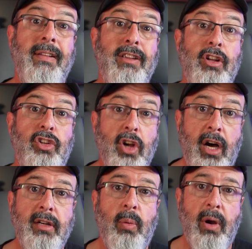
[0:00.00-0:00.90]
You
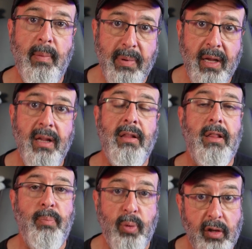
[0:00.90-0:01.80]
don't want to be
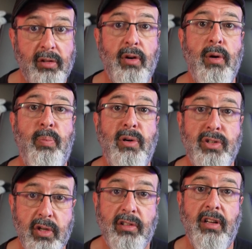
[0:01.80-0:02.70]
the person who
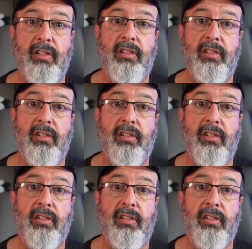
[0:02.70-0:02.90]
produces